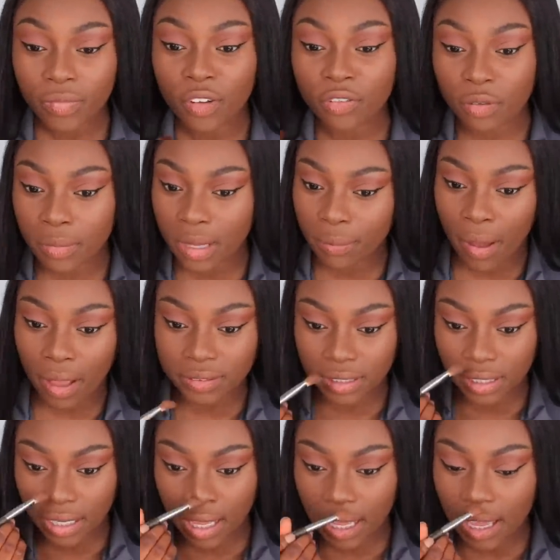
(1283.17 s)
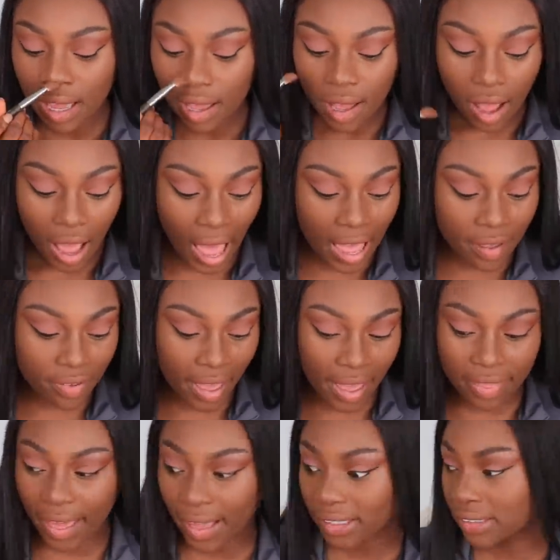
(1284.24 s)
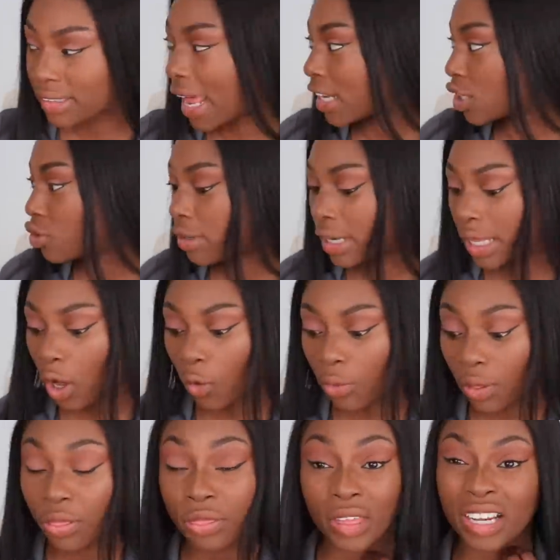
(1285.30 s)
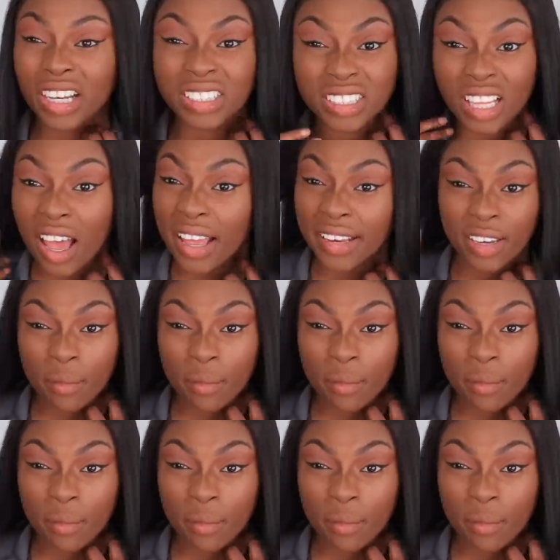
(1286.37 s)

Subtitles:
For me personally, I have hair that is naturally on the thinner side.